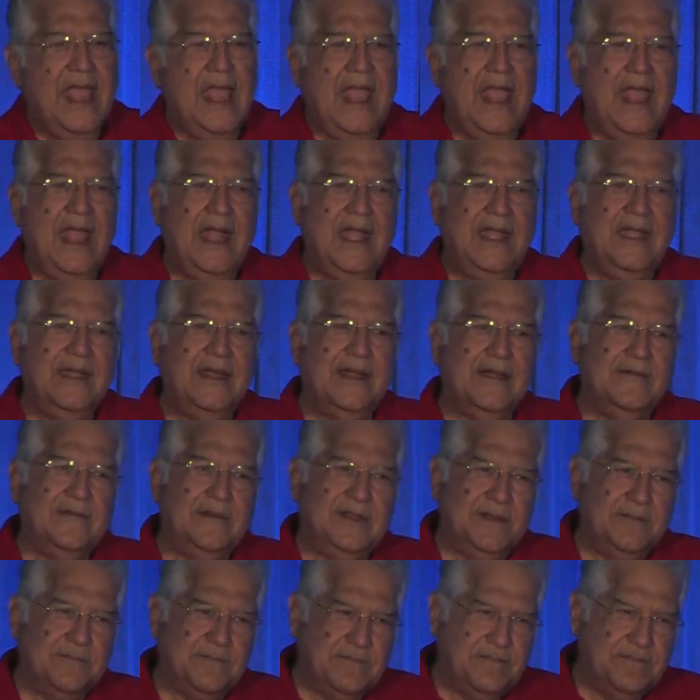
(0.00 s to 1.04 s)
And uh,
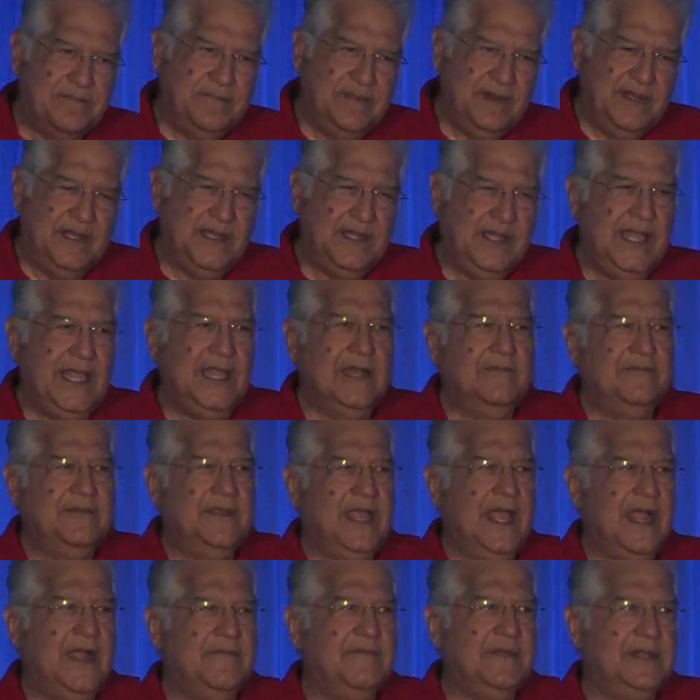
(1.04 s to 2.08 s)
the, the deal we
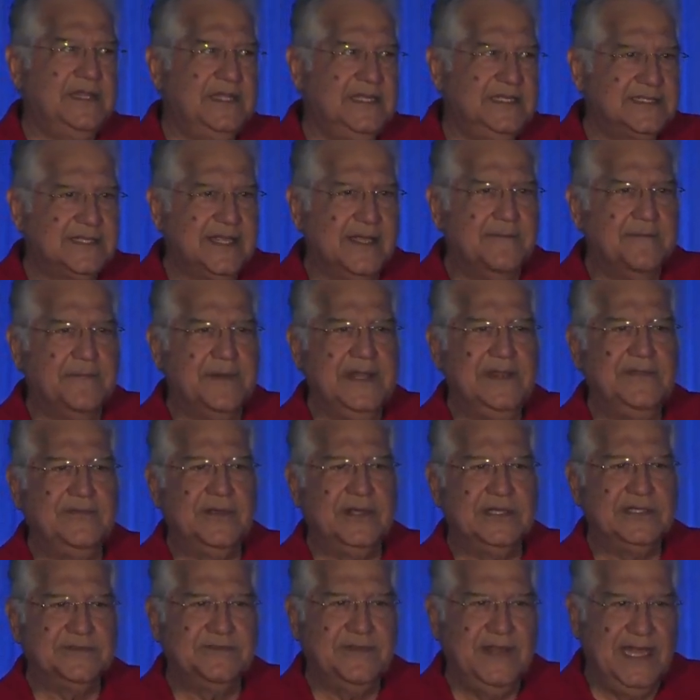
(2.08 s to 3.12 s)
had with these companies
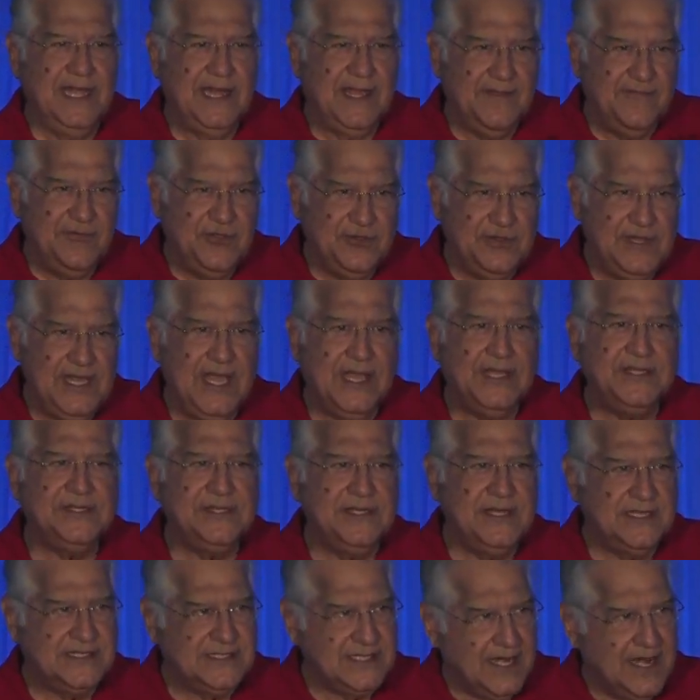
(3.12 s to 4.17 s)
was we'll give you the
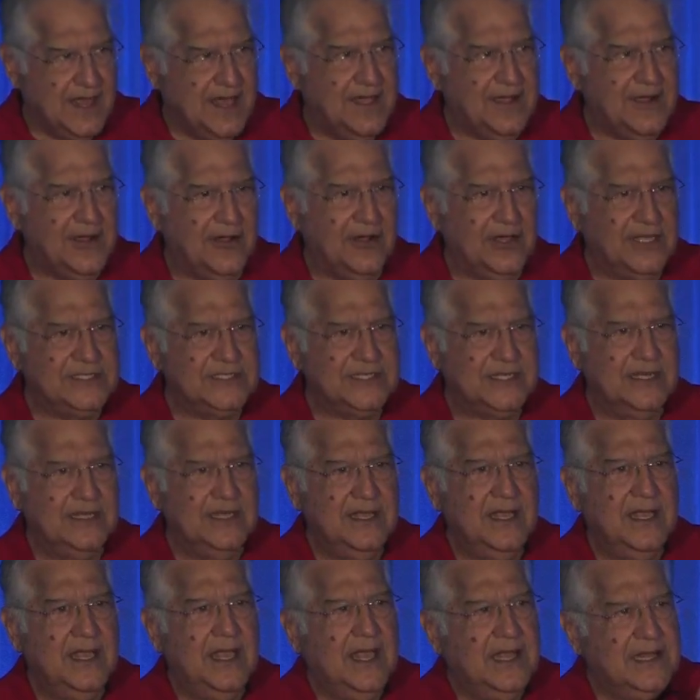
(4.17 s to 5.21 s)
engineers at our cost.
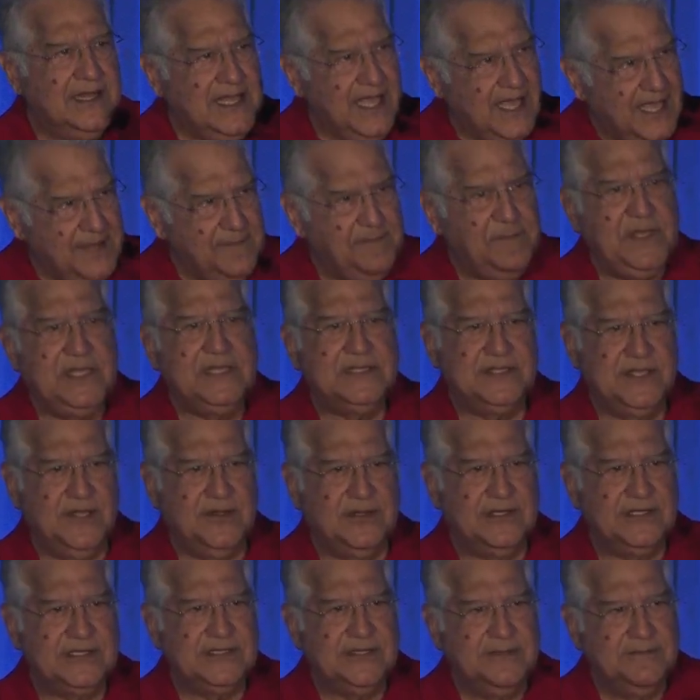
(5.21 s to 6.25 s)
The IP is
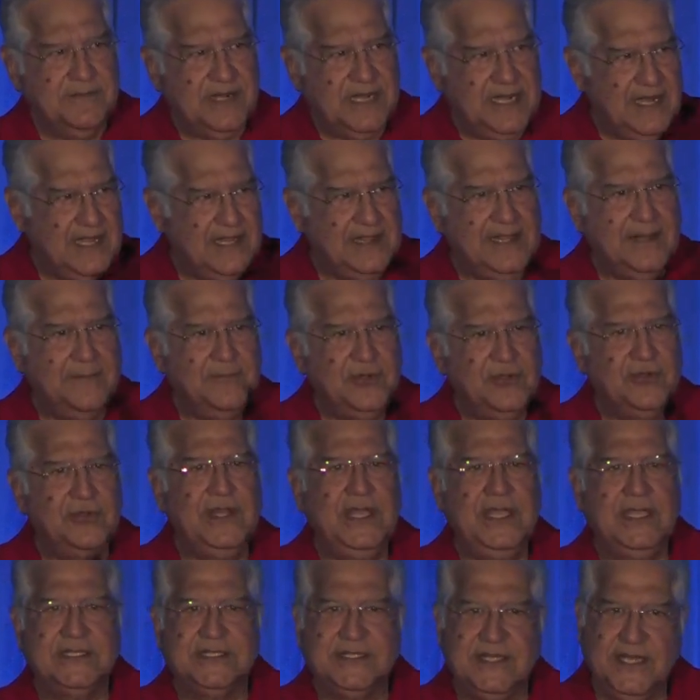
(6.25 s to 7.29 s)
yours, but let them do
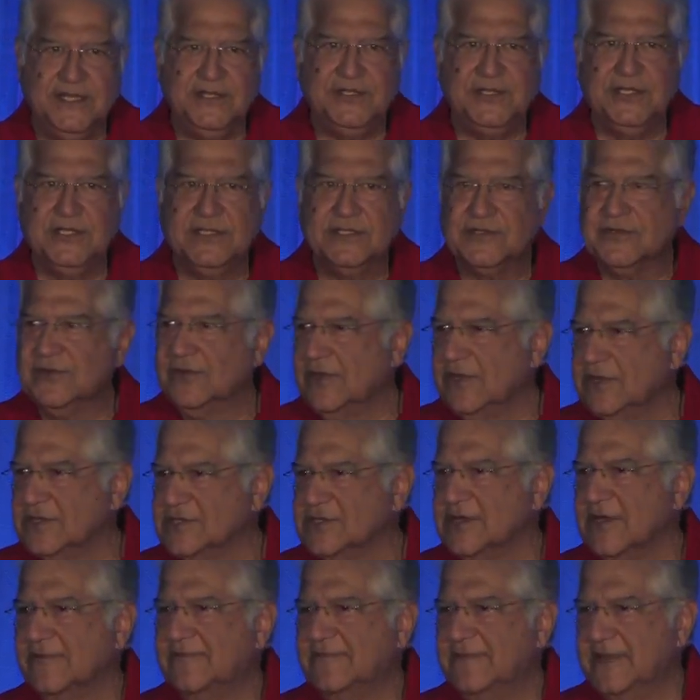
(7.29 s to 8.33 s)
the extensions to your
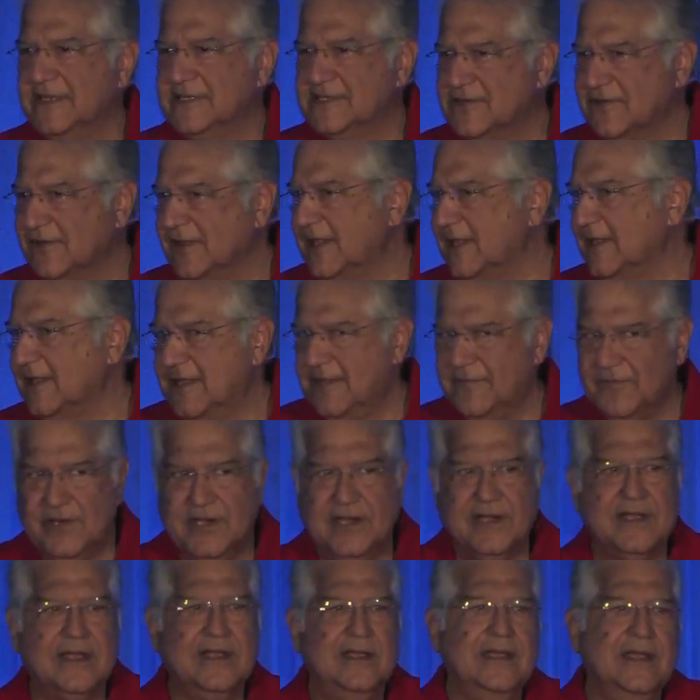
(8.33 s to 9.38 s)
software so that they
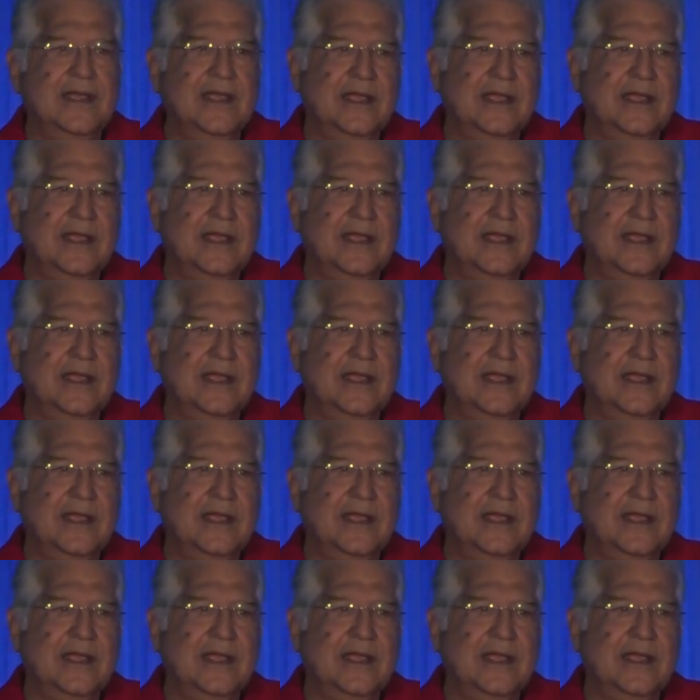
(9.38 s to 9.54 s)
work